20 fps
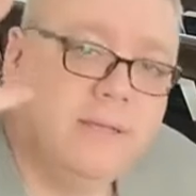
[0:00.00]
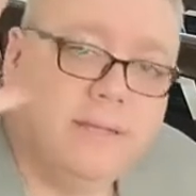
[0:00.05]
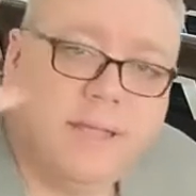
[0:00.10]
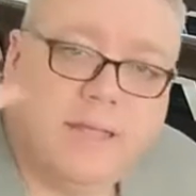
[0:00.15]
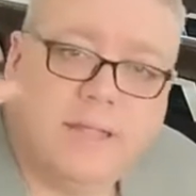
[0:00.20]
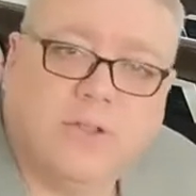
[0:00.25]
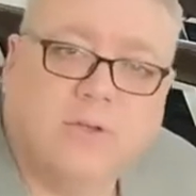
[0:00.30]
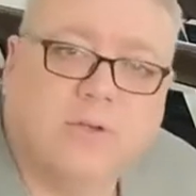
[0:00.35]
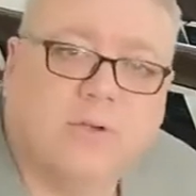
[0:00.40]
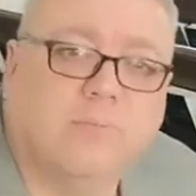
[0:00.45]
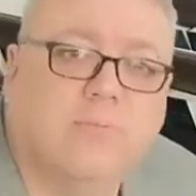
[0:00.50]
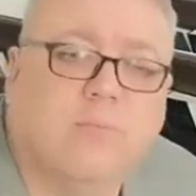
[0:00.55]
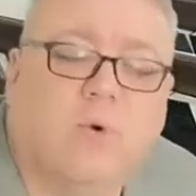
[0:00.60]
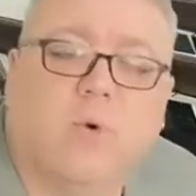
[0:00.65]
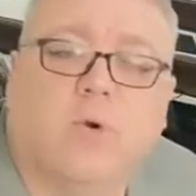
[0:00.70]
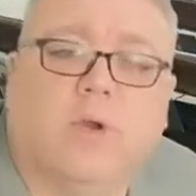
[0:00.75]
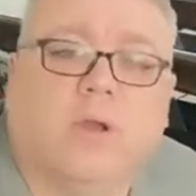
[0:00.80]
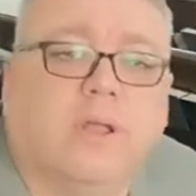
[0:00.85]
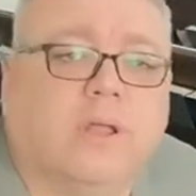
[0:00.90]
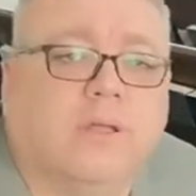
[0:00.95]
and you're
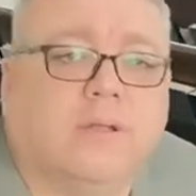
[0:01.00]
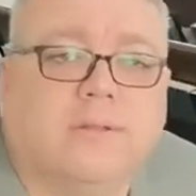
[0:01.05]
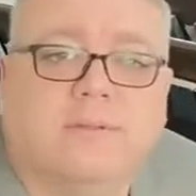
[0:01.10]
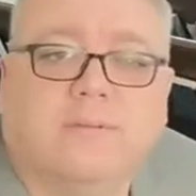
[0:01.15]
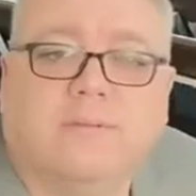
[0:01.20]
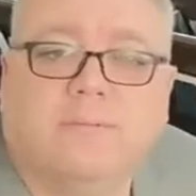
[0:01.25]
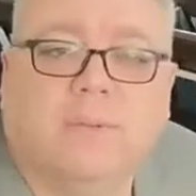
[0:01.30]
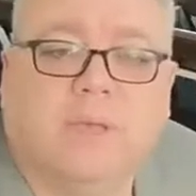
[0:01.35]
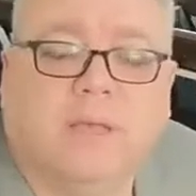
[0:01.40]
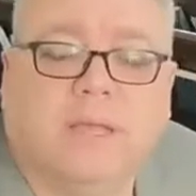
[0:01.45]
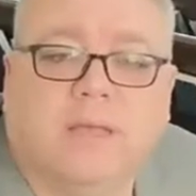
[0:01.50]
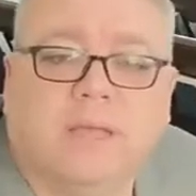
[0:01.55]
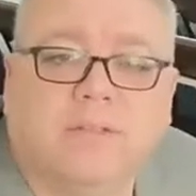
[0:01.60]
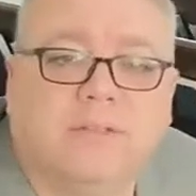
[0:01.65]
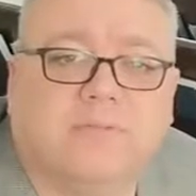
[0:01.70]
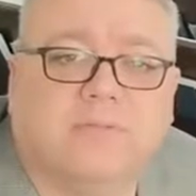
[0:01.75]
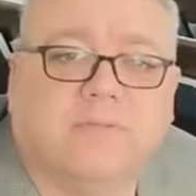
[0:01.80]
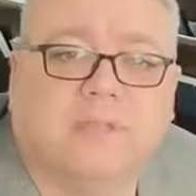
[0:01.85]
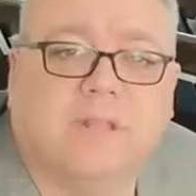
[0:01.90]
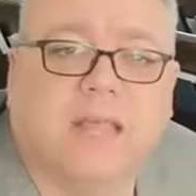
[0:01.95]
mourning because
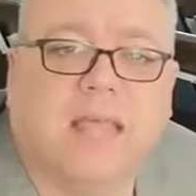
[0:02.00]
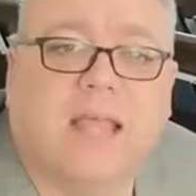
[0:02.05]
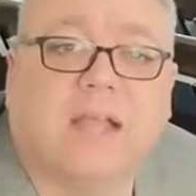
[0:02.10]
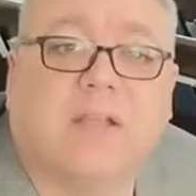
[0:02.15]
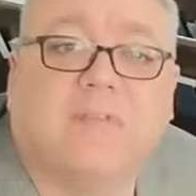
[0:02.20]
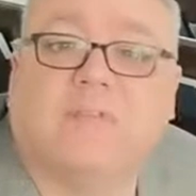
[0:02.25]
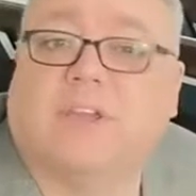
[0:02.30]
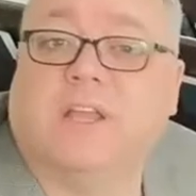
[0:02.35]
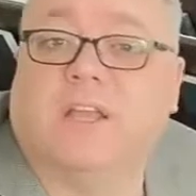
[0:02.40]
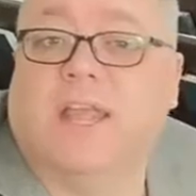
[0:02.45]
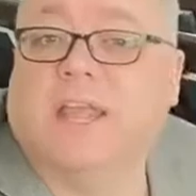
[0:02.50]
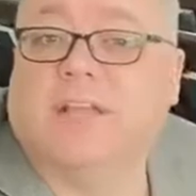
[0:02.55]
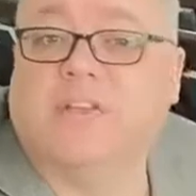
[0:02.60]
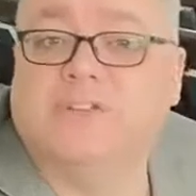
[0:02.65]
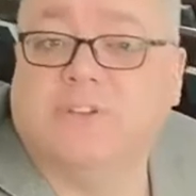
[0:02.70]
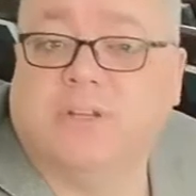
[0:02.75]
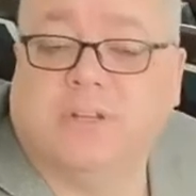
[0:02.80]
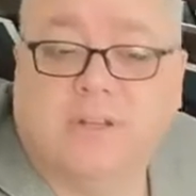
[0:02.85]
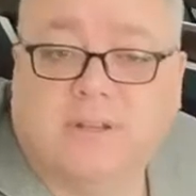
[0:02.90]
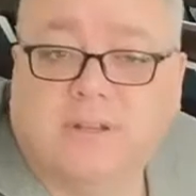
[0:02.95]
of the lack of
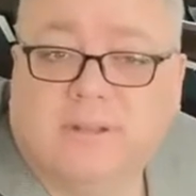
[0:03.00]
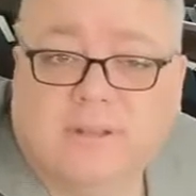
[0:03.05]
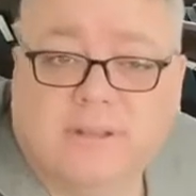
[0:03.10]
connection.